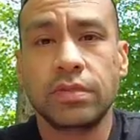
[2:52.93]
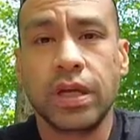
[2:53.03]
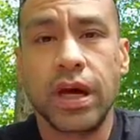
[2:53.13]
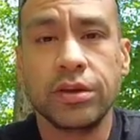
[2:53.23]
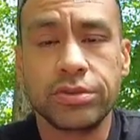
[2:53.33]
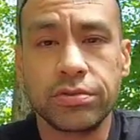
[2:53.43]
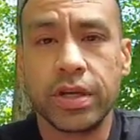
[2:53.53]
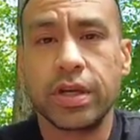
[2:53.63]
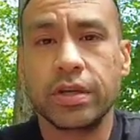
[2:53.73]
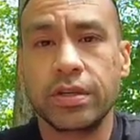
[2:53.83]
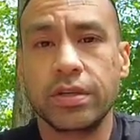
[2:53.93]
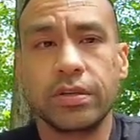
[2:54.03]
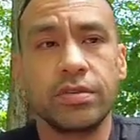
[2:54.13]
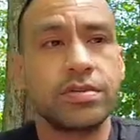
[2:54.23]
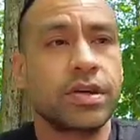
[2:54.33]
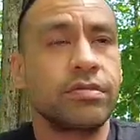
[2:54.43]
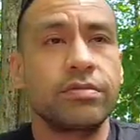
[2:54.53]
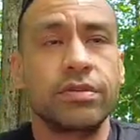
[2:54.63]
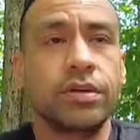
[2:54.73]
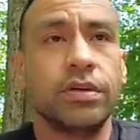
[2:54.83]
Got a drink. I was like,
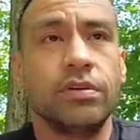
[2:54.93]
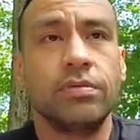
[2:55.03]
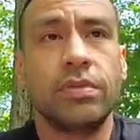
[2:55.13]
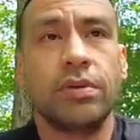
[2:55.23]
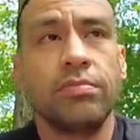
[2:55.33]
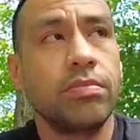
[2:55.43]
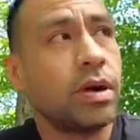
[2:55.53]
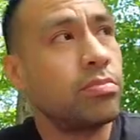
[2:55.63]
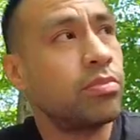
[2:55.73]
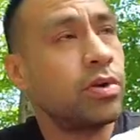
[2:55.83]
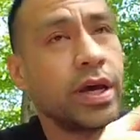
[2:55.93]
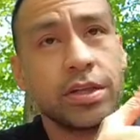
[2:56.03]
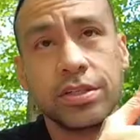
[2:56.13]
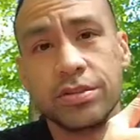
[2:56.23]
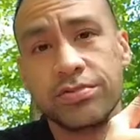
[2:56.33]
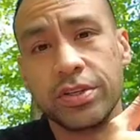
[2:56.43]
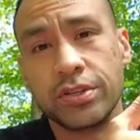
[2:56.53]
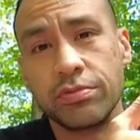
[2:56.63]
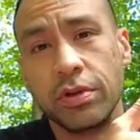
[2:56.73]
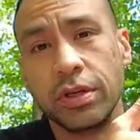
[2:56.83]
you know, my my boy had just
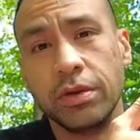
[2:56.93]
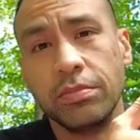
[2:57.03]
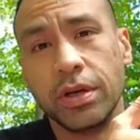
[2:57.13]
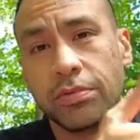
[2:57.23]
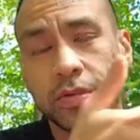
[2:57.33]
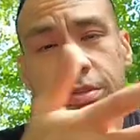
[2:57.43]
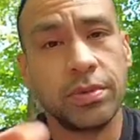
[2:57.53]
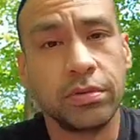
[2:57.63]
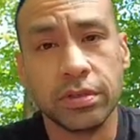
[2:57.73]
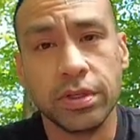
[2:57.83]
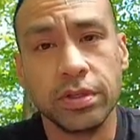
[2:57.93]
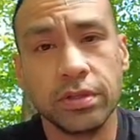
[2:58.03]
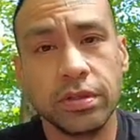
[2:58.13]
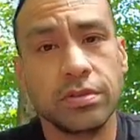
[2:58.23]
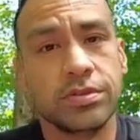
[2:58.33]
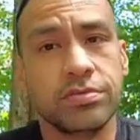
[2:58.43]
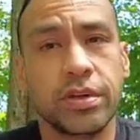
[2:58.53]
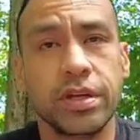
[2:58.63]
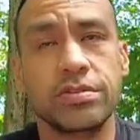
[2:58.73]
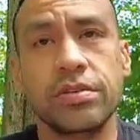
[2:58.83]
finished rolling a blunt. We smoked it. It was
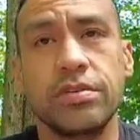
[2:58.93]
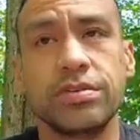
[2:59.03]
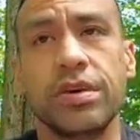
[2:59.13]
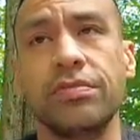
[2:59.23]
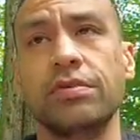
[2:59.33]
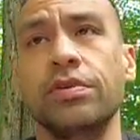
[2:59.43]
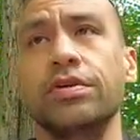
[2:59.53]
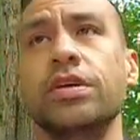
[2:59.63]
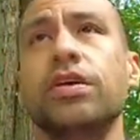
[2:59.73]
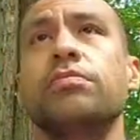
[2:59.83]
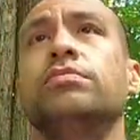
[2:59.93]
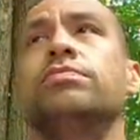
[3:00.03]
great. So I was having a great time.